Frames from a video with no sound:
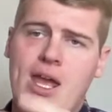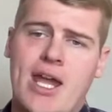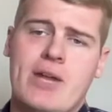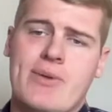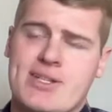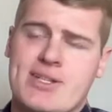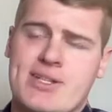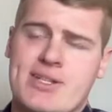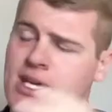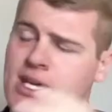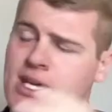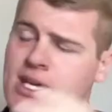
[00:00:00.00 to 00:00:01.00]
Anyways,
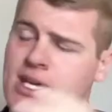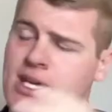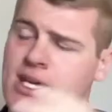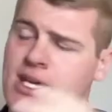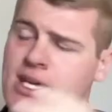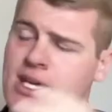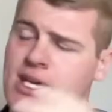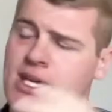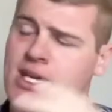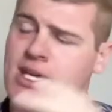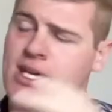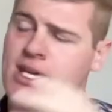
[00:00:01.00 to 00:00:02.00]
if you guys have not
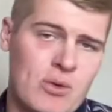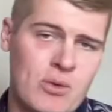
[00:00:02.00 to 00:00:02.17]
seen that